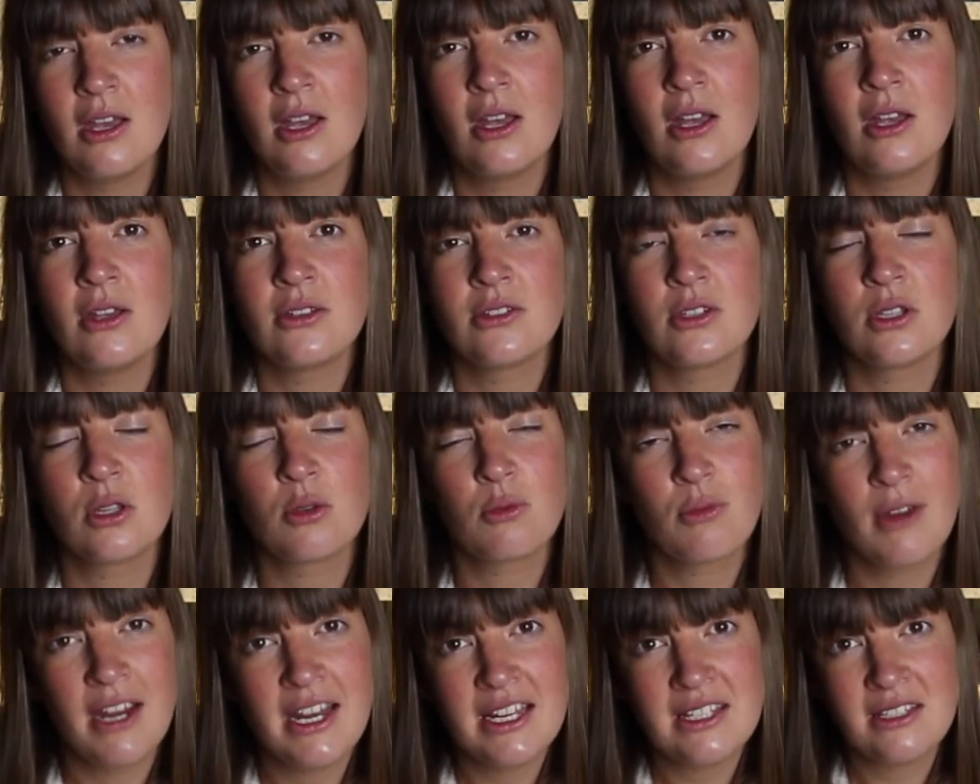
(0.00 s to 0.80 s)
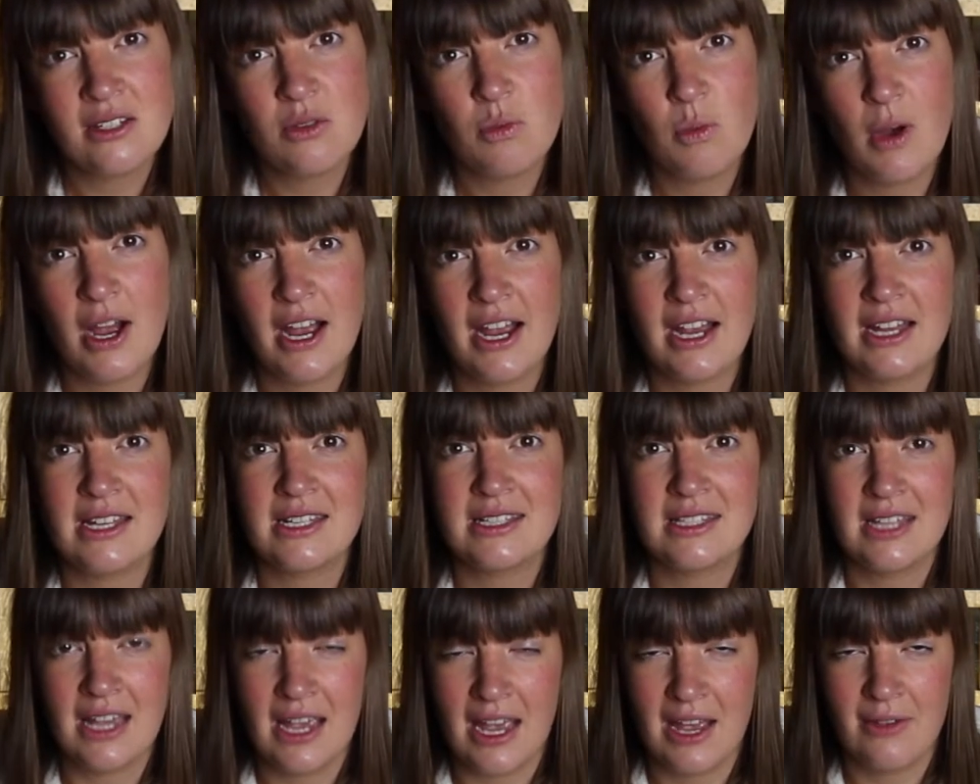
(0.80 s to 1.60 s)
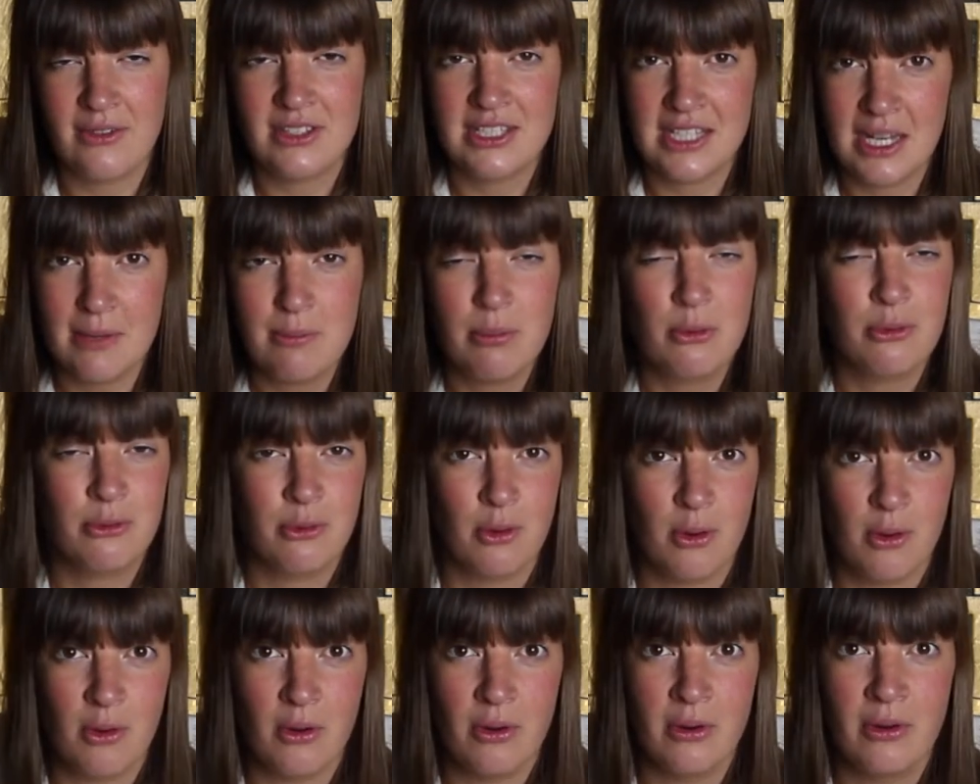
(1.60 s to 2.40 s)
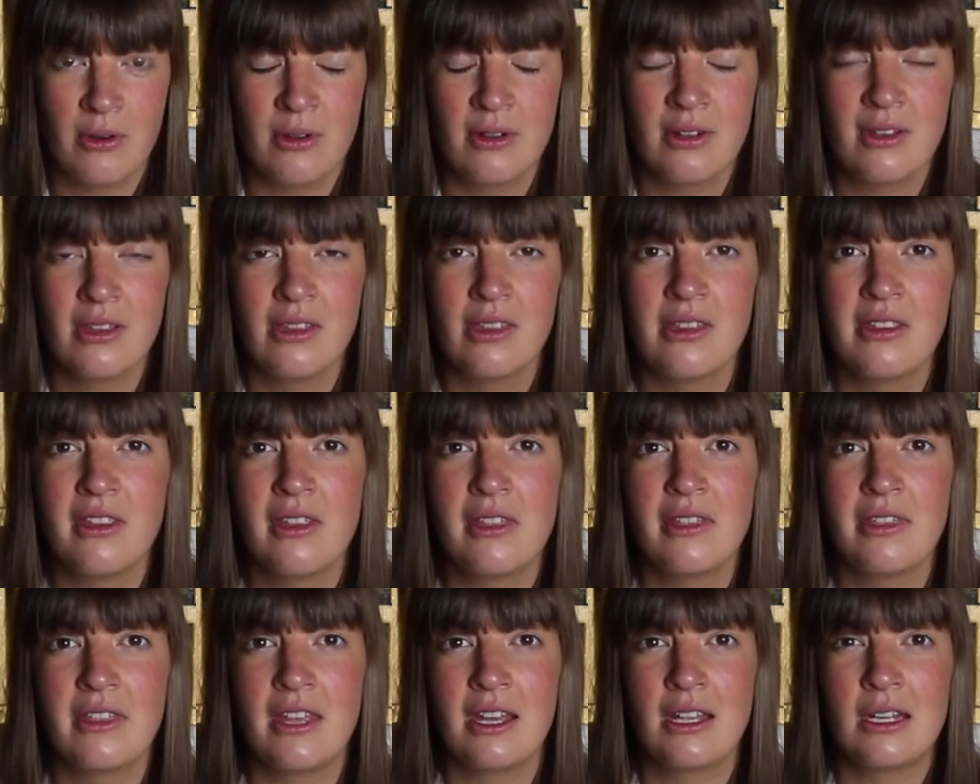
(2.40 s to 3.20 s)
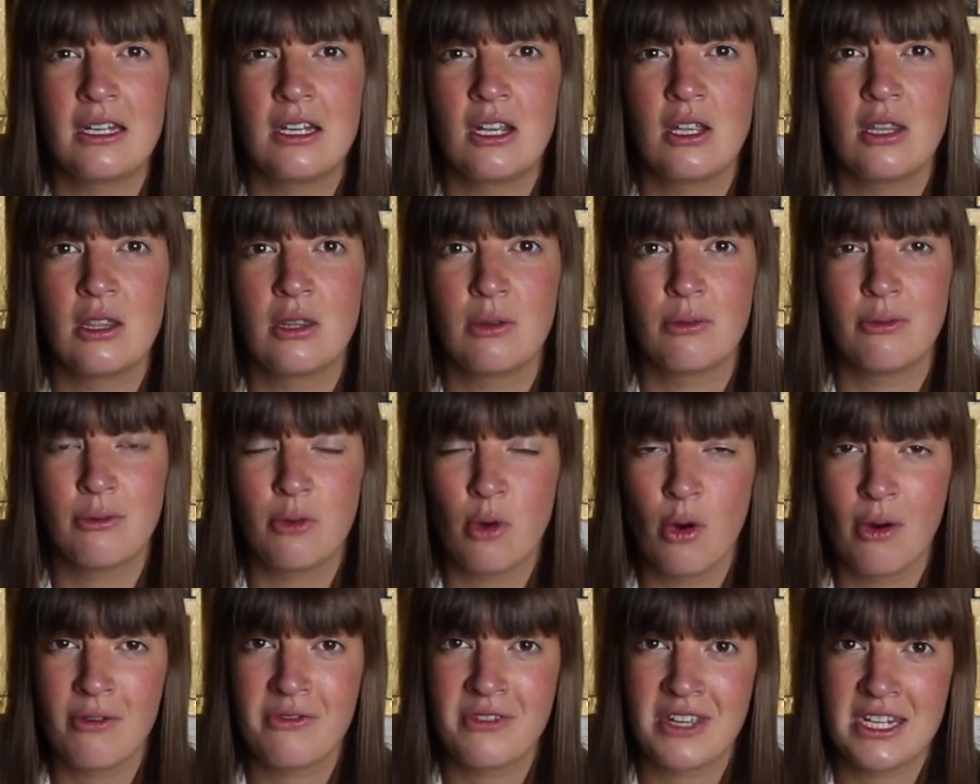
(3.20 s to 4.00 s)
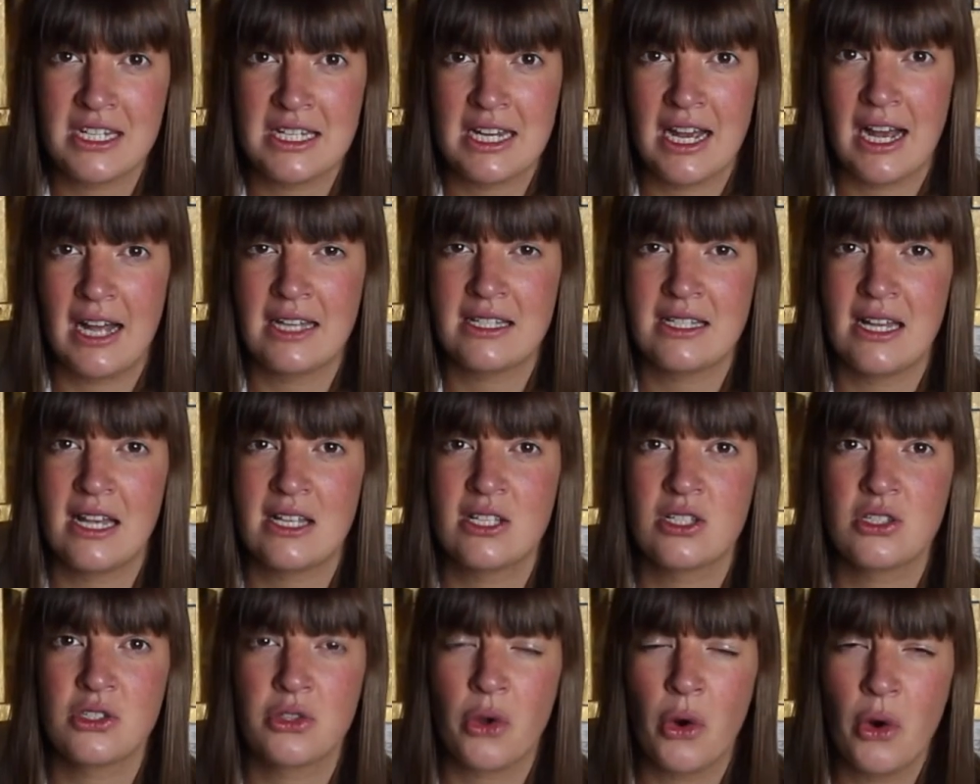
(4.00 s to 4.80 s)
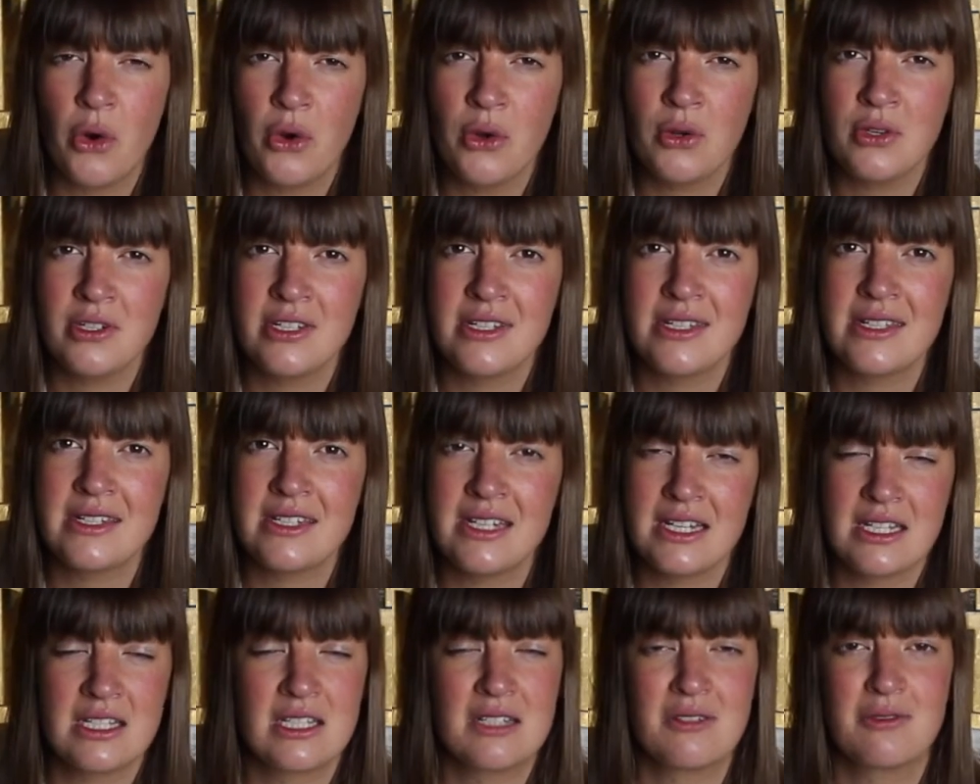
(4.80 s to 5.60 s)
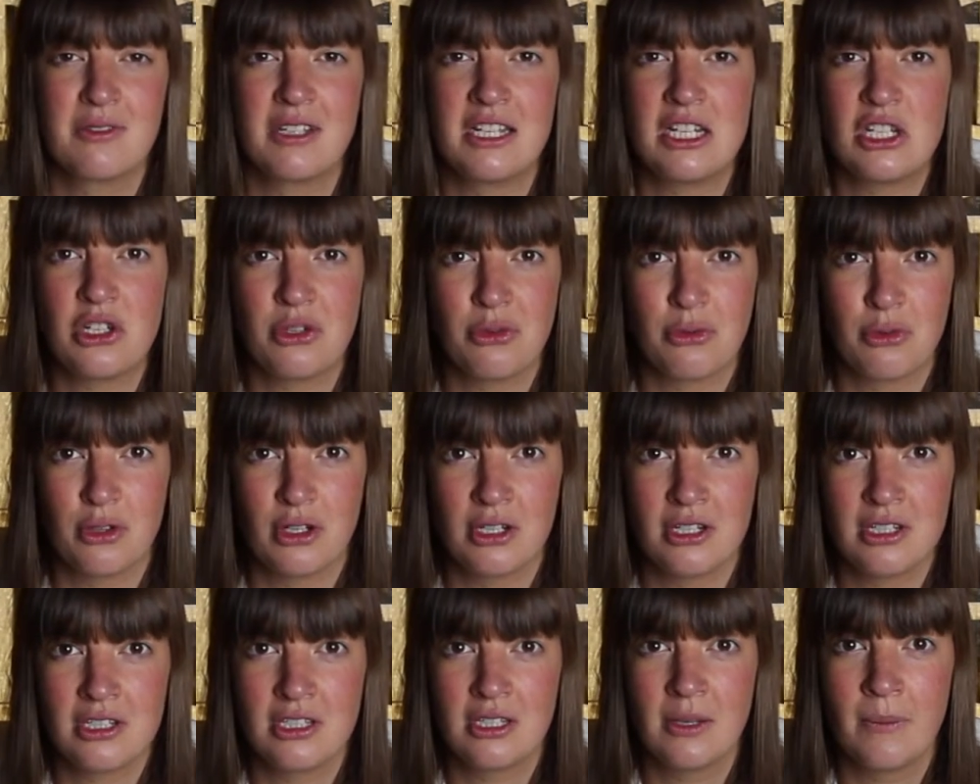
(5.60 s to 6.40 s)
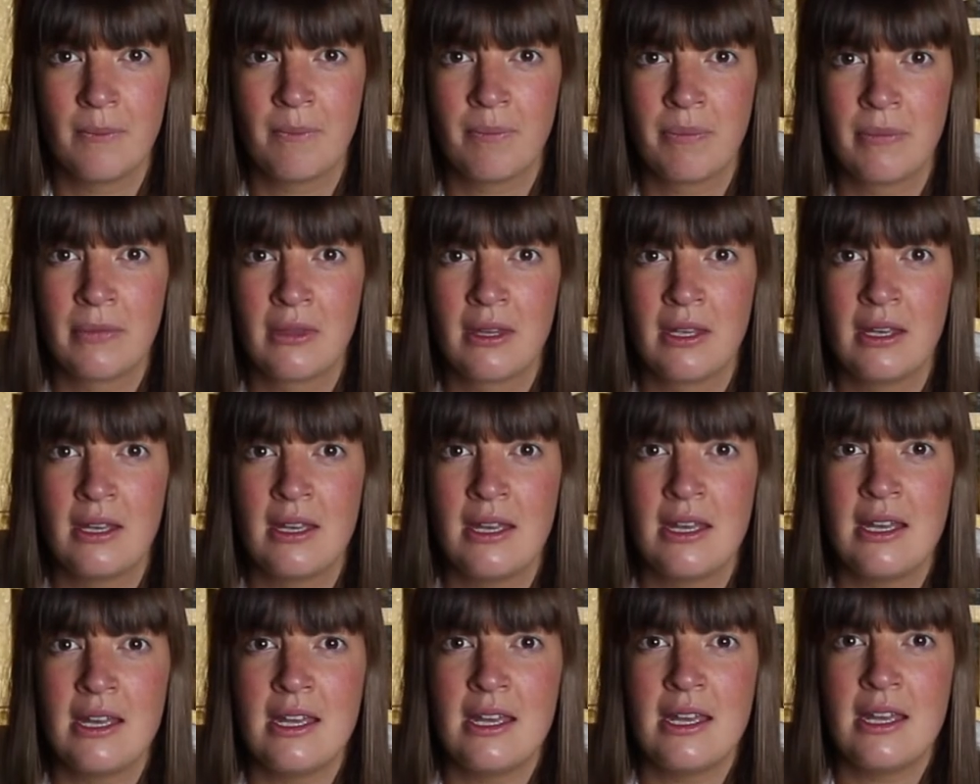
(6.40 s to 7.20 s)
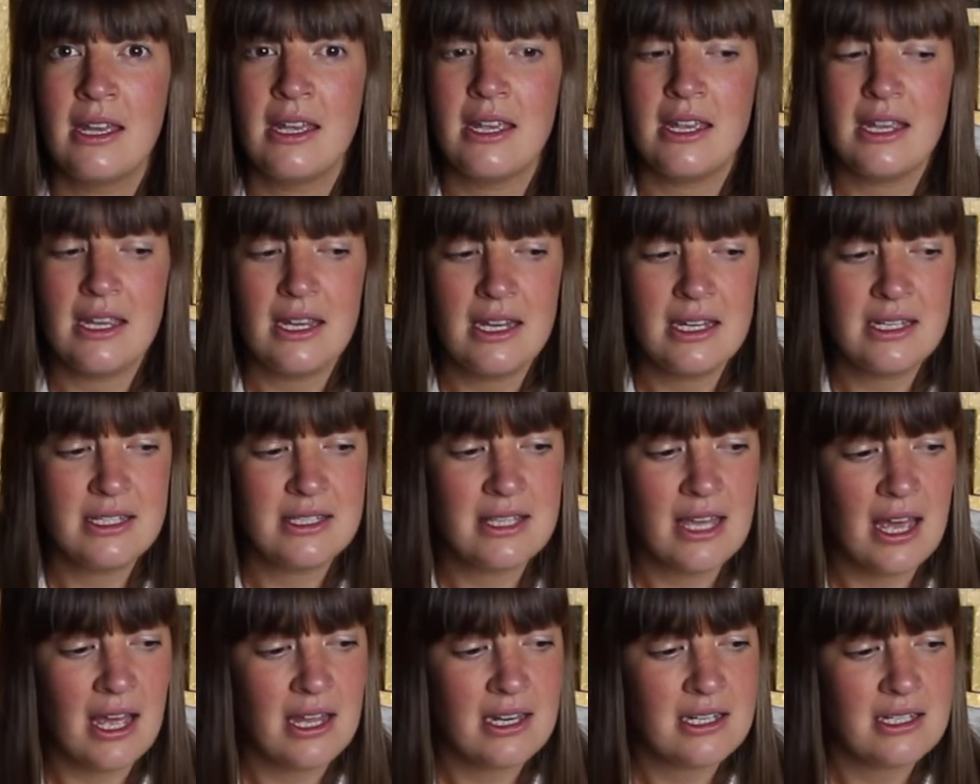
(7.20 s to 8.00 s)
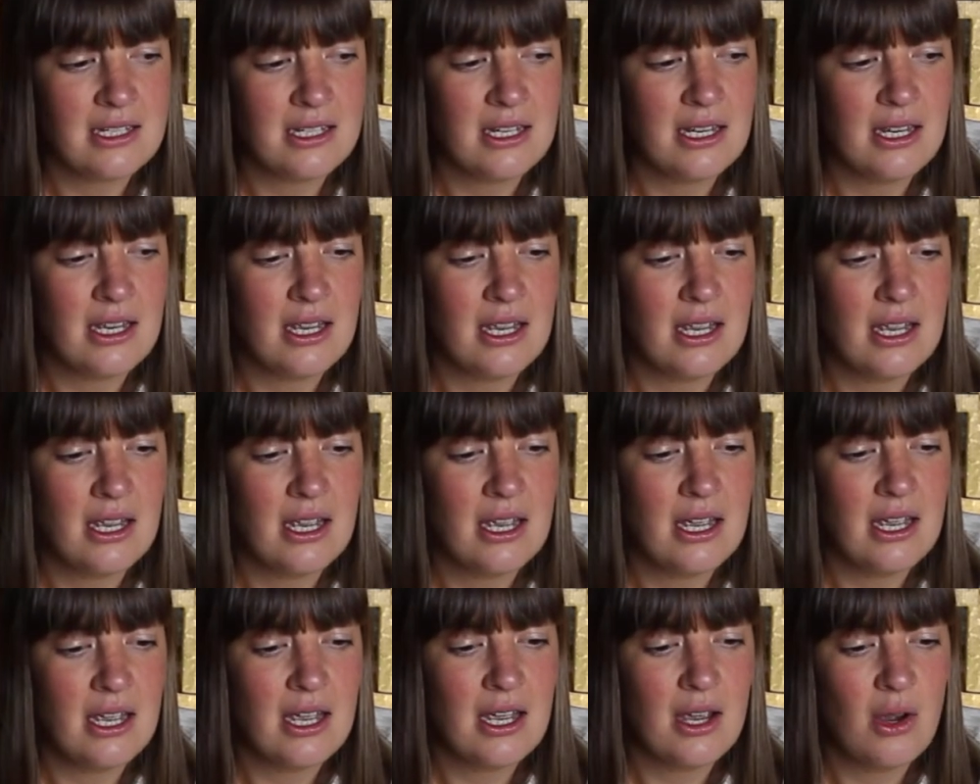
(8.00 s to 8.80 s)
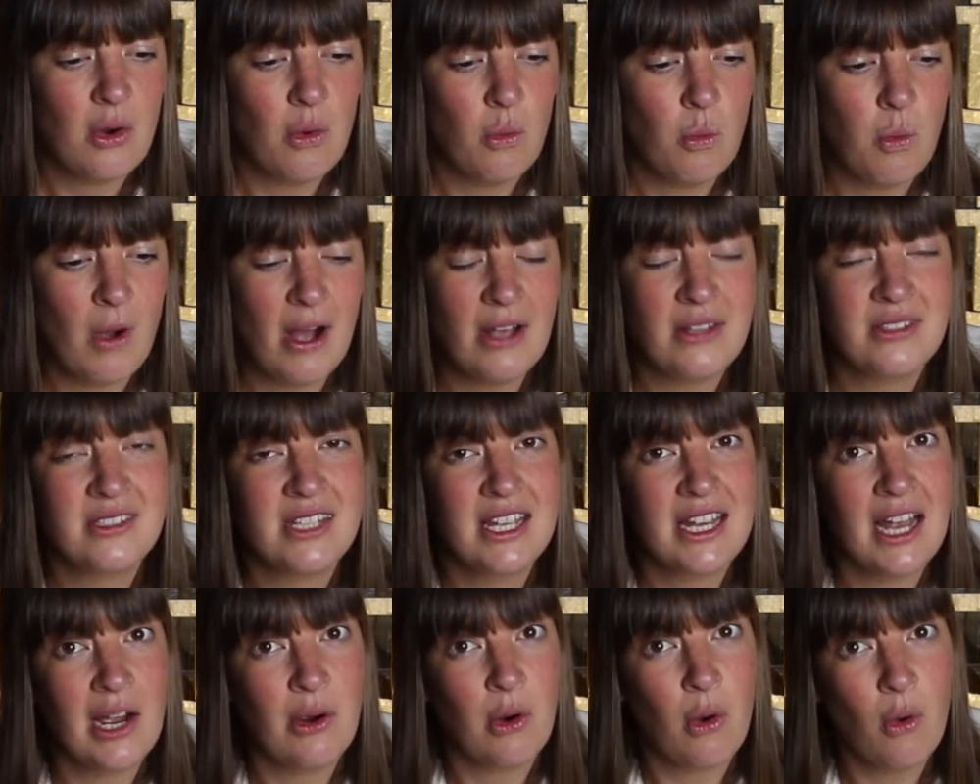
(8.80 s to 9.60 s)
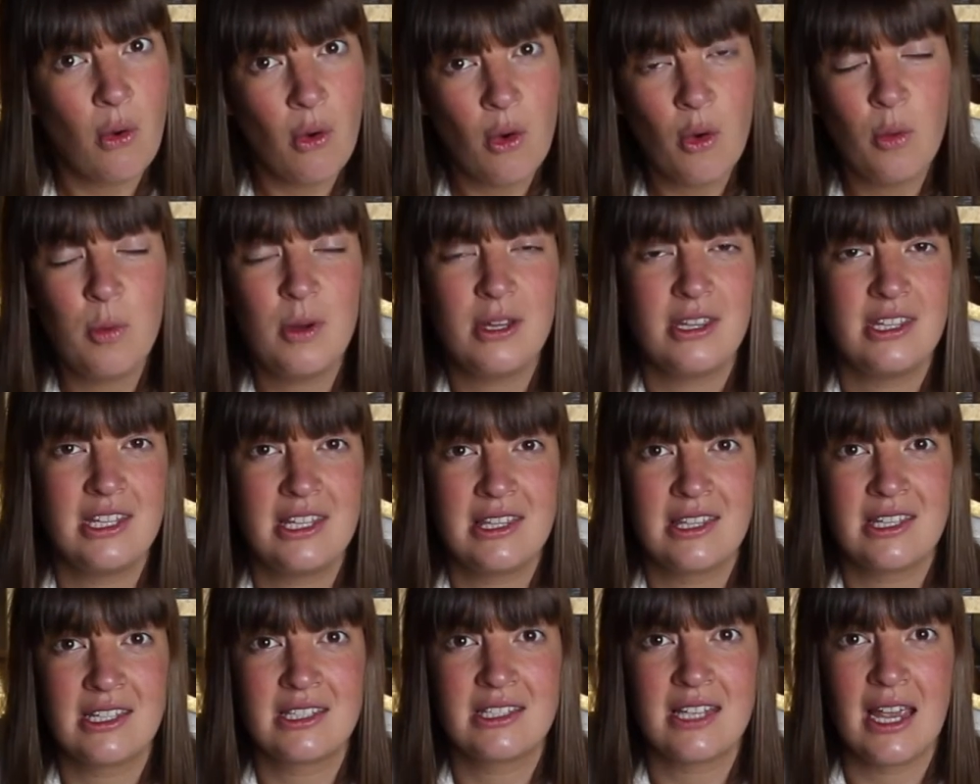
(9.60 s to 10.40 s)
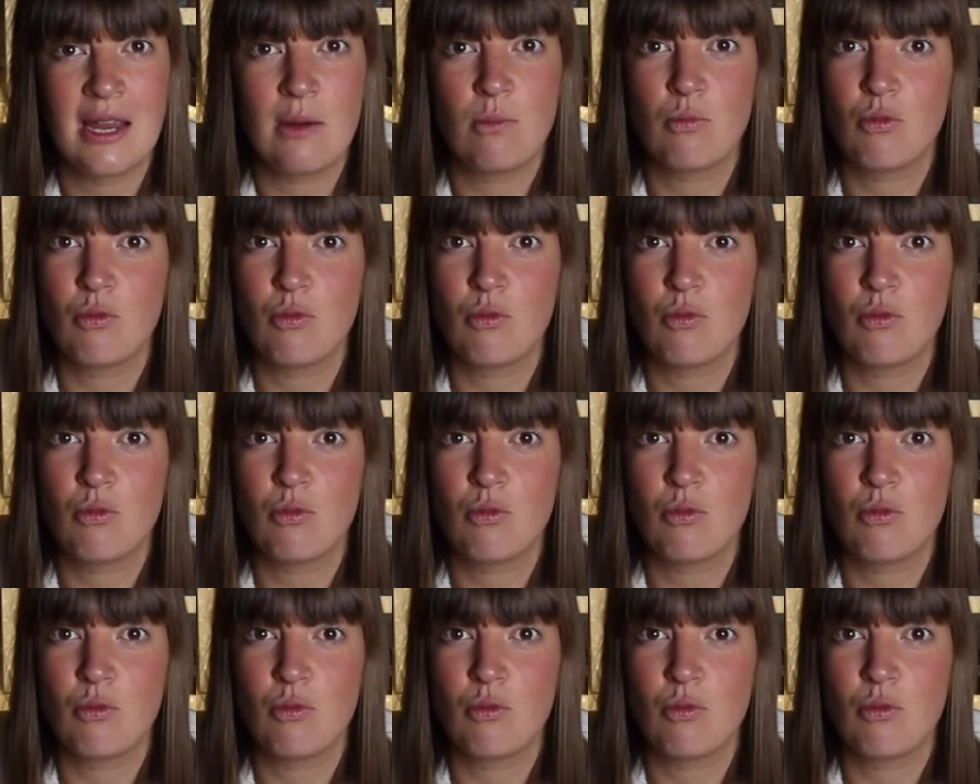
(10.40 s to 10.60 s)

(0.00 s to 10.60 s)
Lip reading: So the reason why I have said before that the 4 vineyards are so distinctively different is that whilst they are all within the same